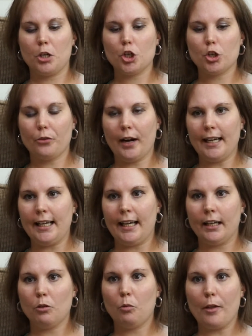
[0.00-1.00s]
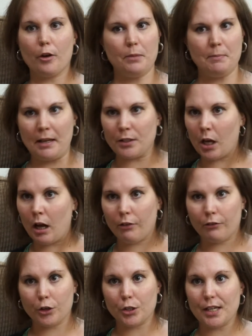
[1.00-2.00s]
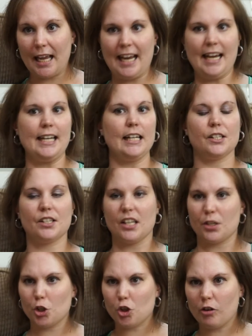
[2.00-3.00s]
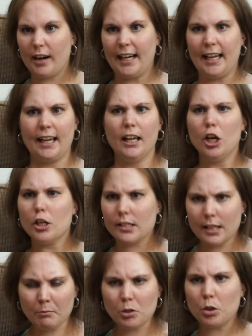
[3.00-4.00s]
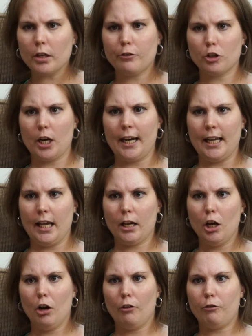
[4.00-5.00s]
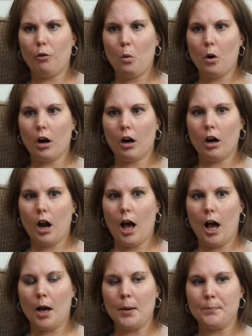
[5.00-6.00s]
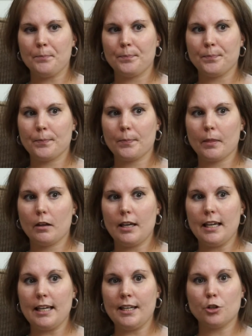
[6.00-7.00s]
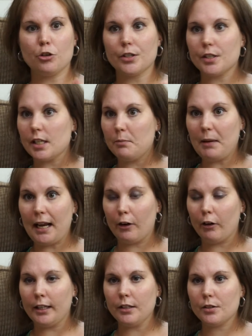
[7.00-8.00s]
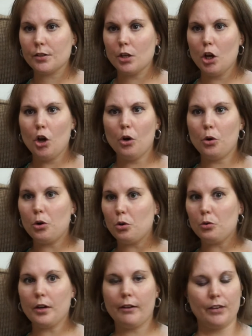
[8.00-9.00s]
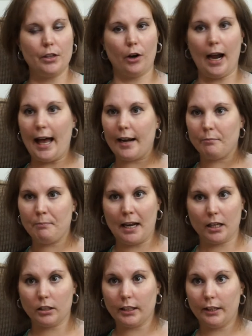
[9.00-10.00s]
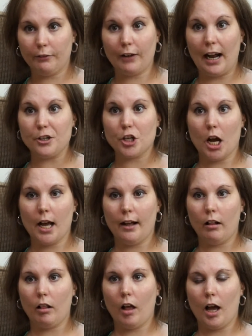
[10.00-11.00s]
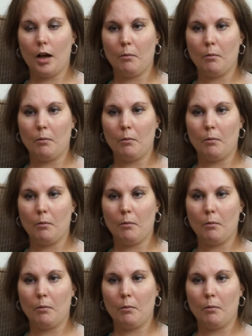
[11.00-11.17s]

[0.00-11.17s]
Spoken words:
training, whether it be mental health first aid, assist training, some sort of training for interested parents who have either had medically fragile,